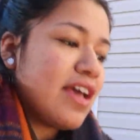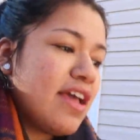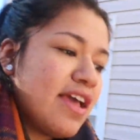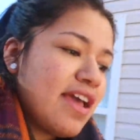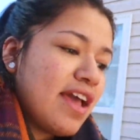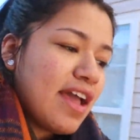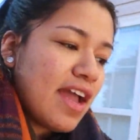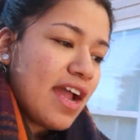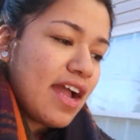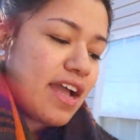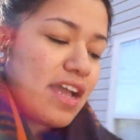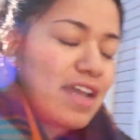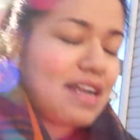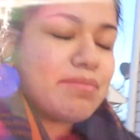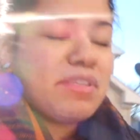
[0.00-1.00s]

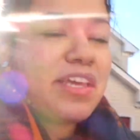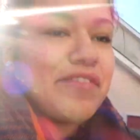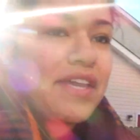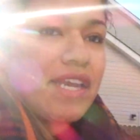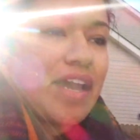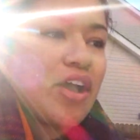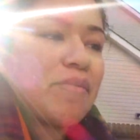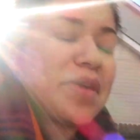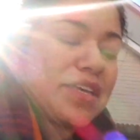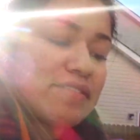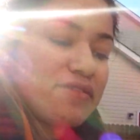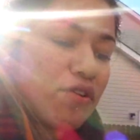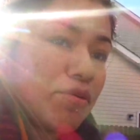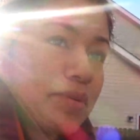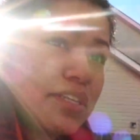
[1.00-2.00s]
and I'm leaving now
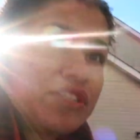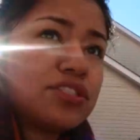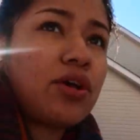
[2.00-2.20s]
because nobody